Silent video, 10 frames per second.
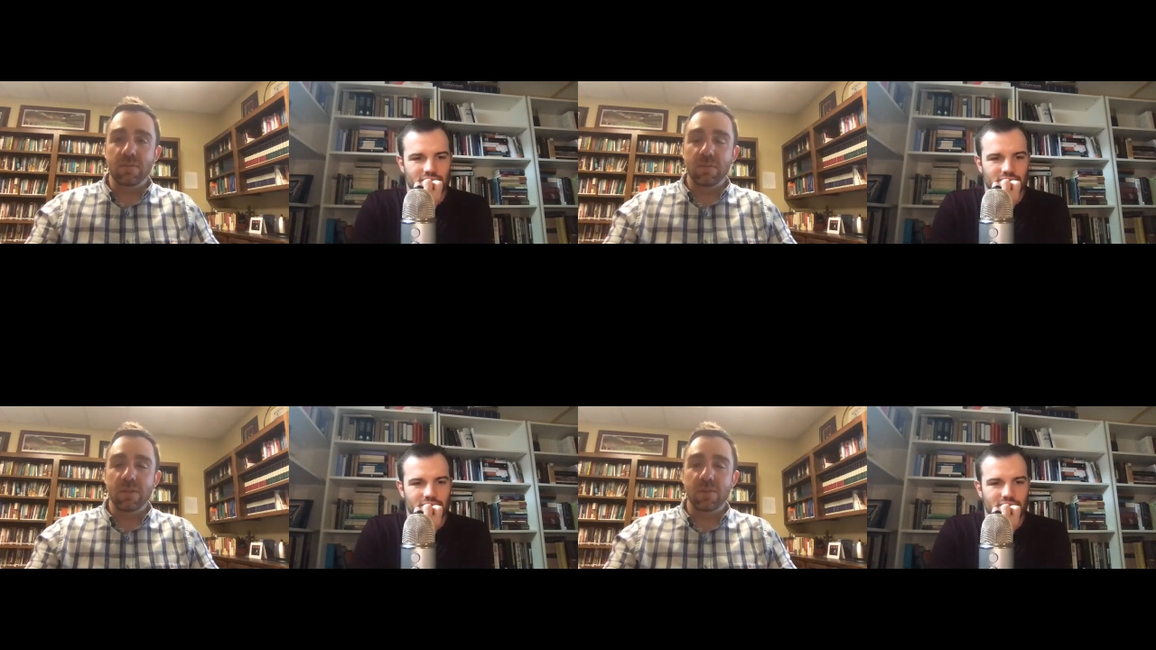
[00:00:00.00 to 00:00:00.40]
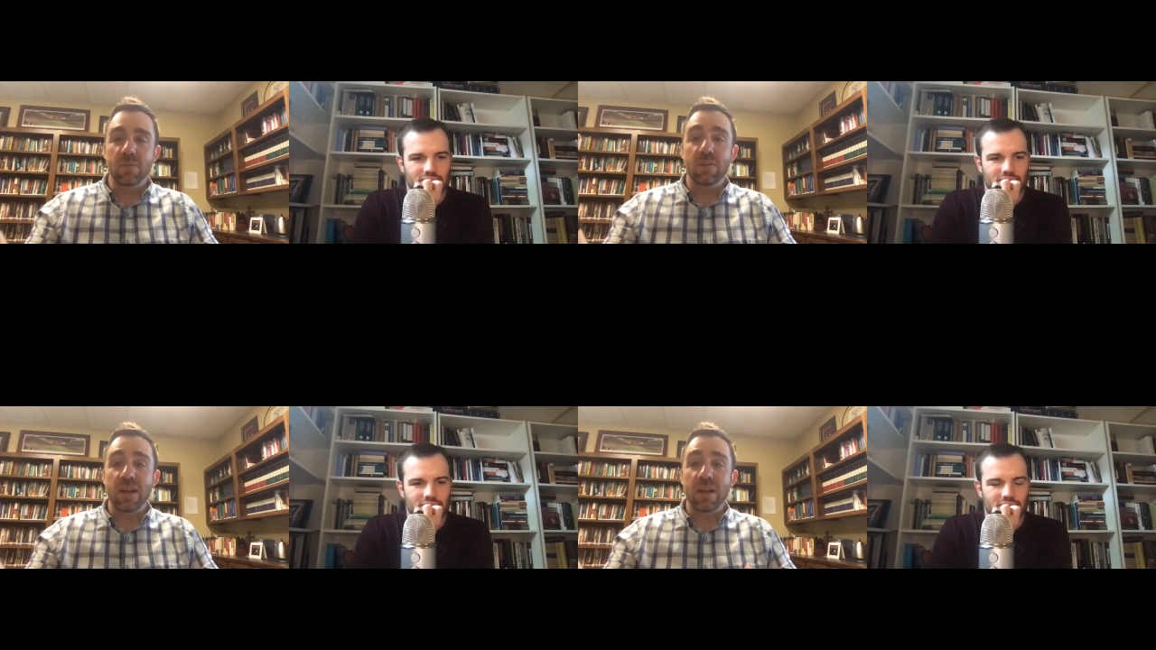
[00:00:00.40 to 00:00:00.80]

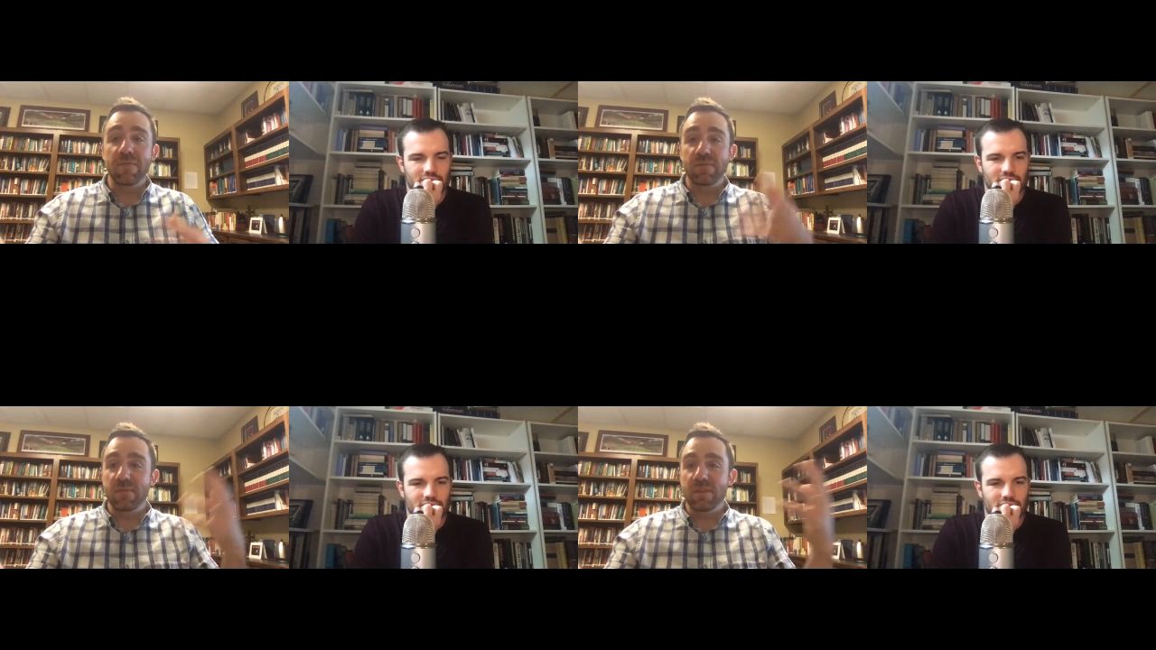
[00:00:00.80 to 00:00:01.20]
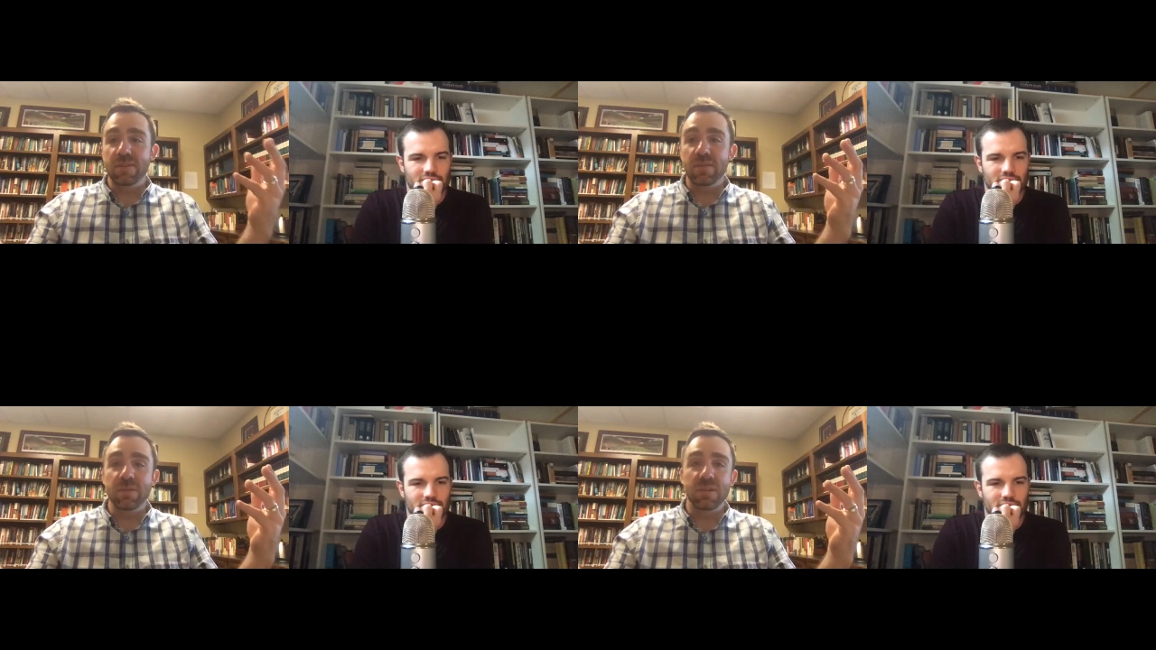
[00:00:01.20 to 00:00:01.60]
Speaker 1: eternal life and
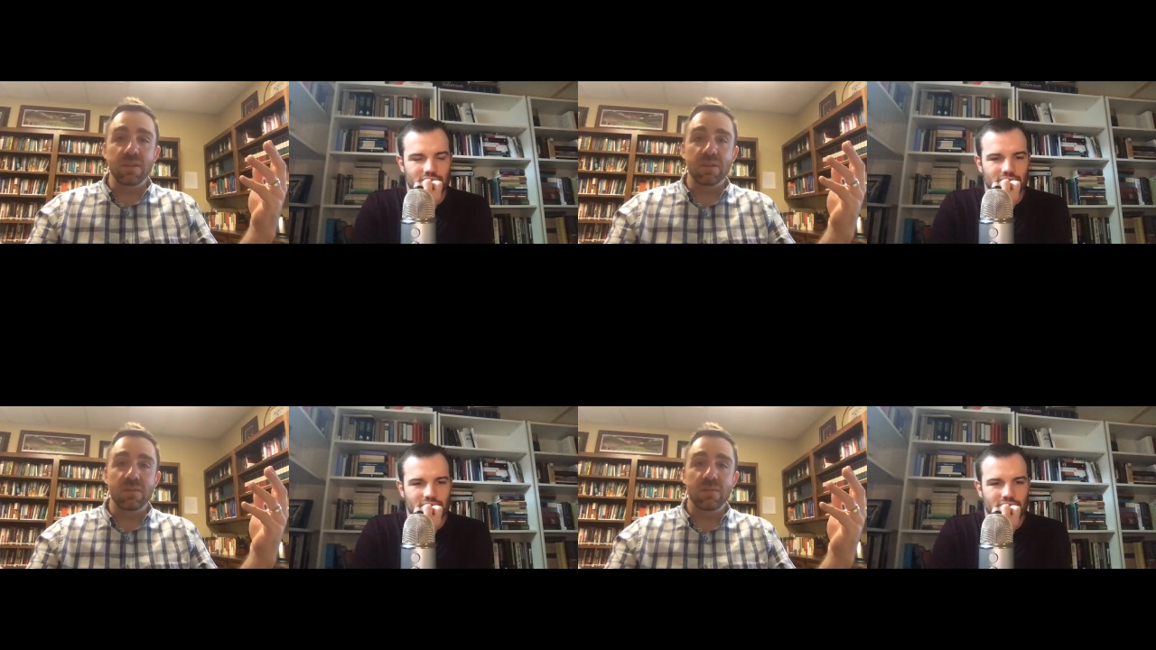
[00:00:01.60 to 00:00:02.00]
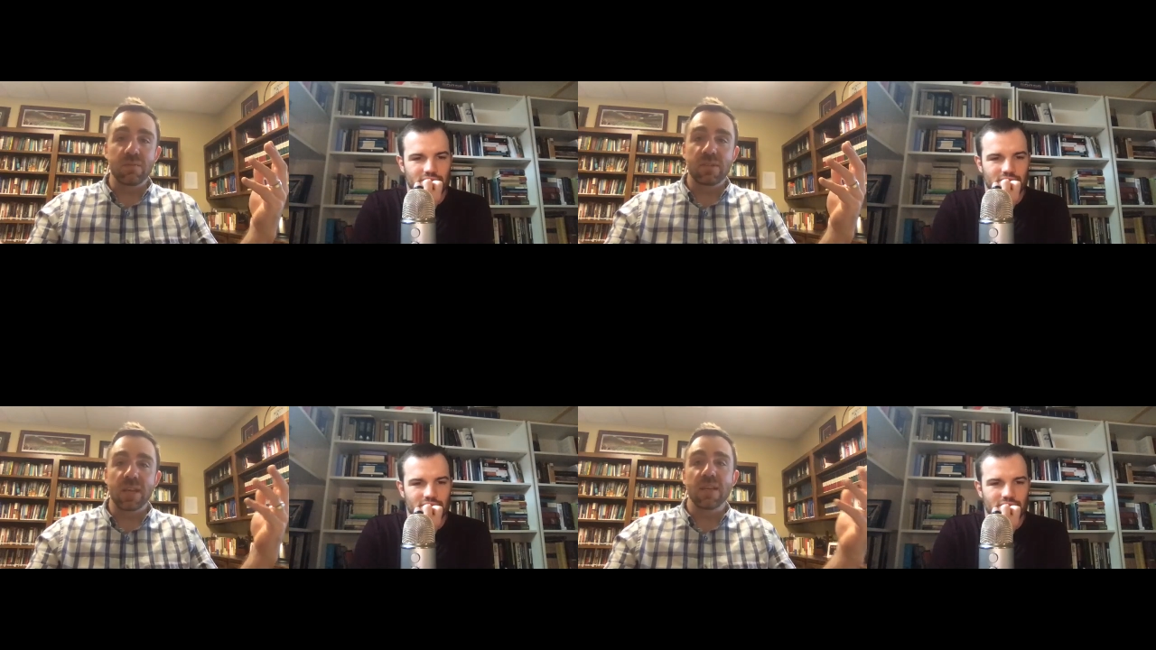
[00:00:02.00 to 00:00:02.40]
some to the
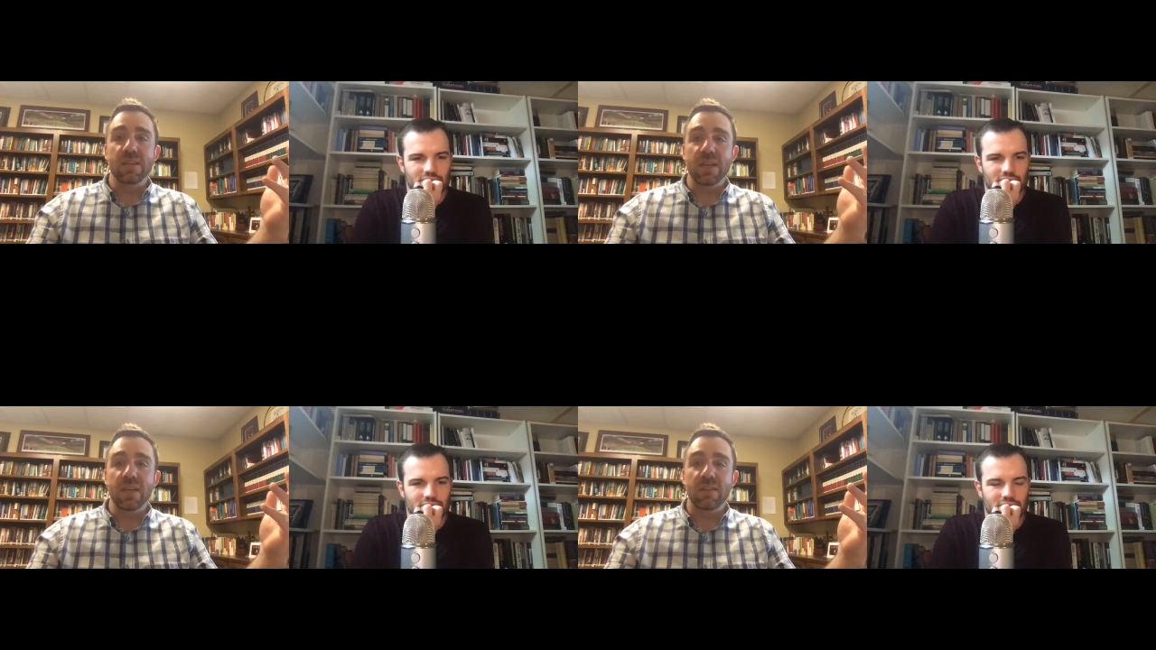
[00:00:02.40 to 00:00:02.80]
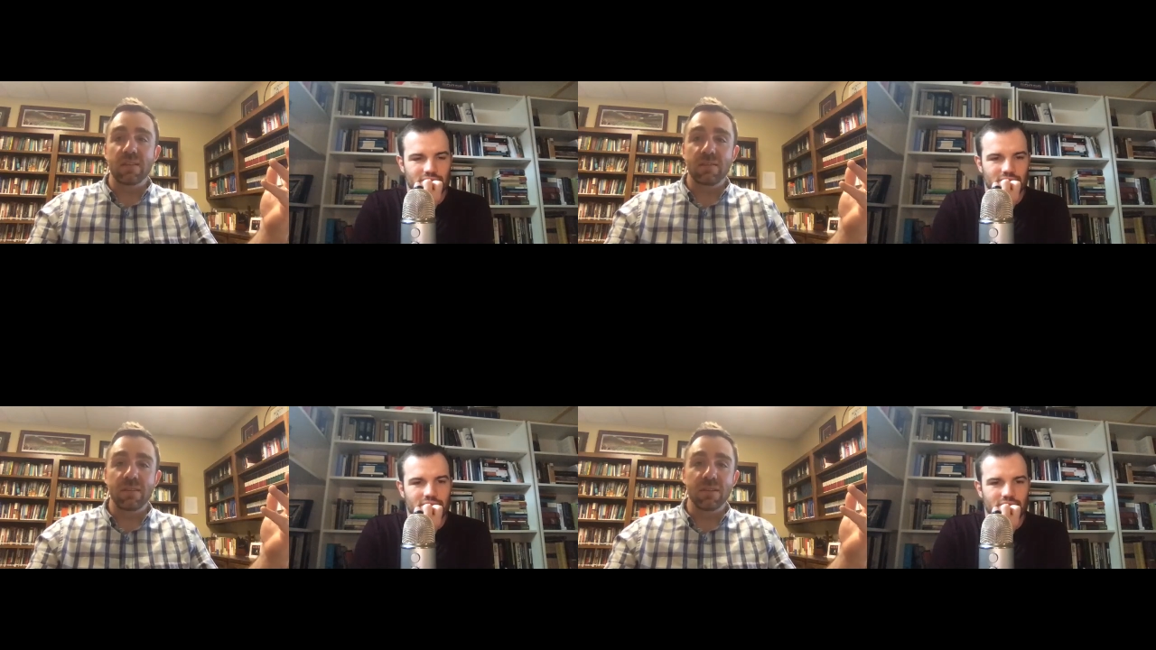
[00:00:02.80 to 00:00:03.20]
second death
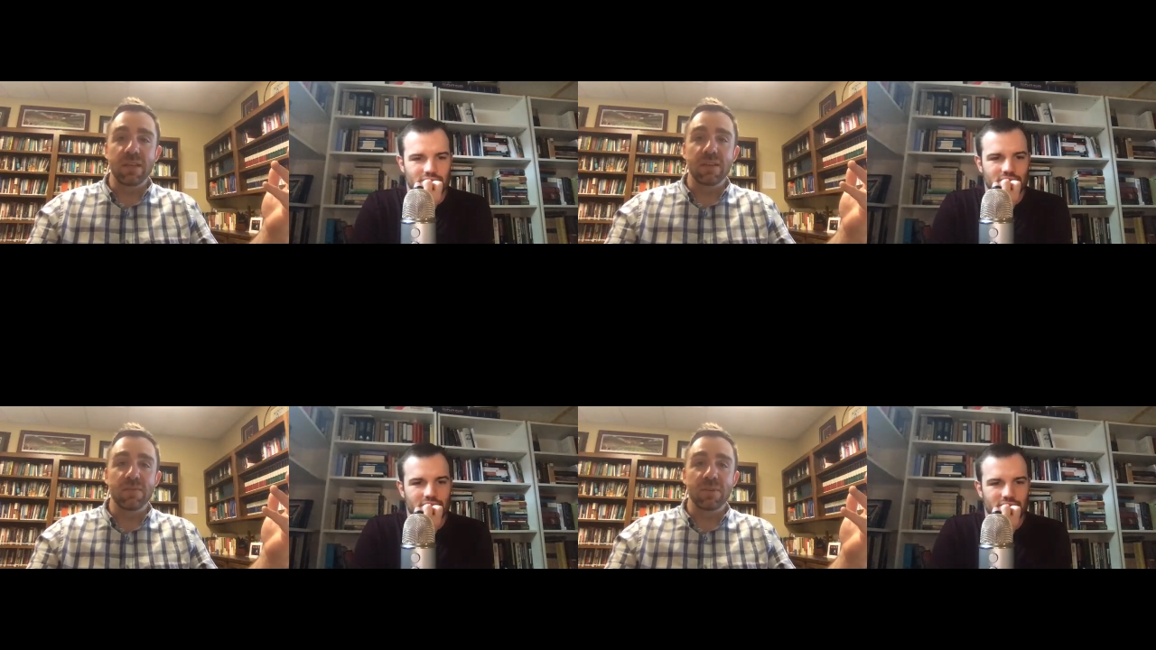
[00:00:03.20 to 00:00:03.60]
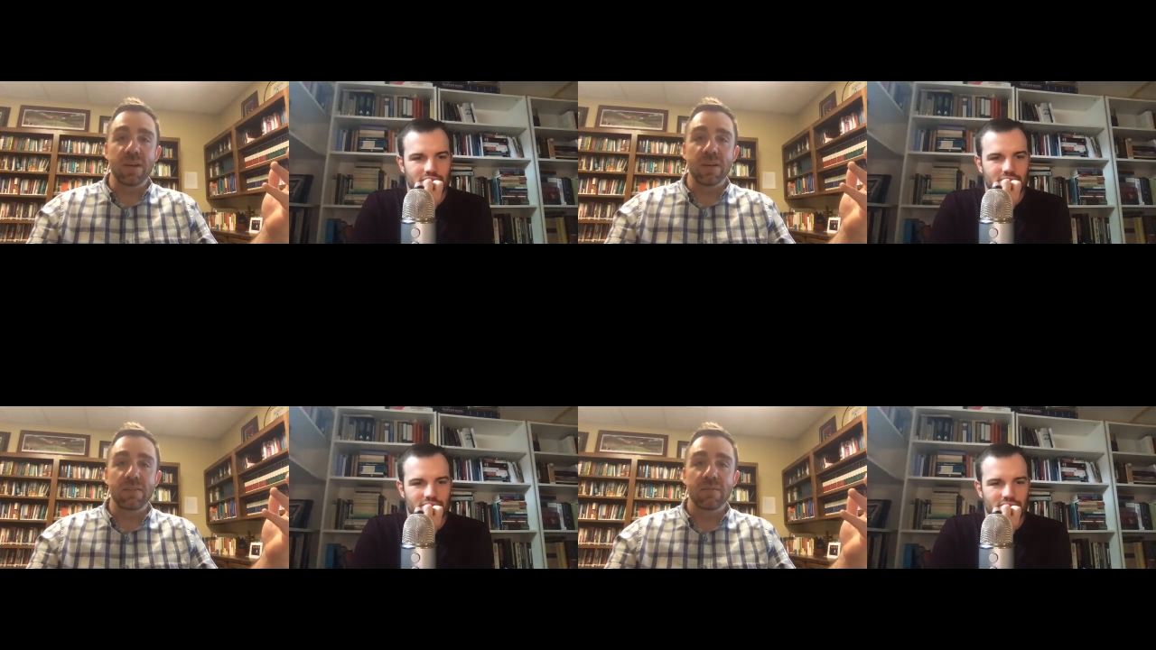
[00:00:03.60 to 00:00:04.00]
in the lake of
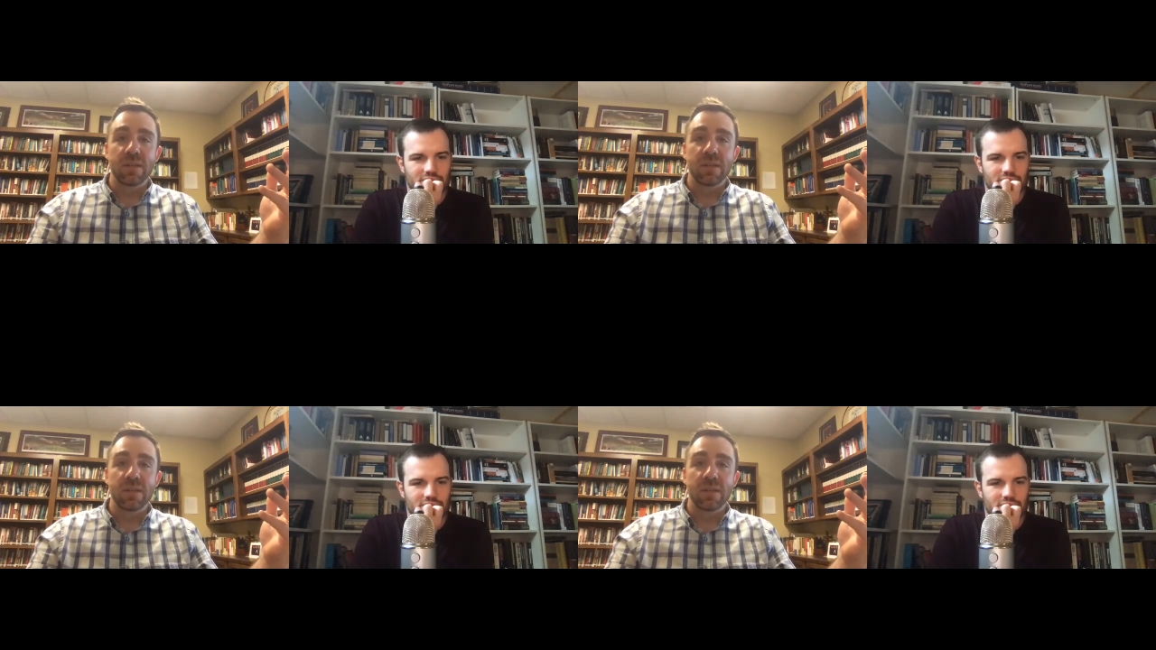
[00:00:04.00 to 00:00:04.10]
fire.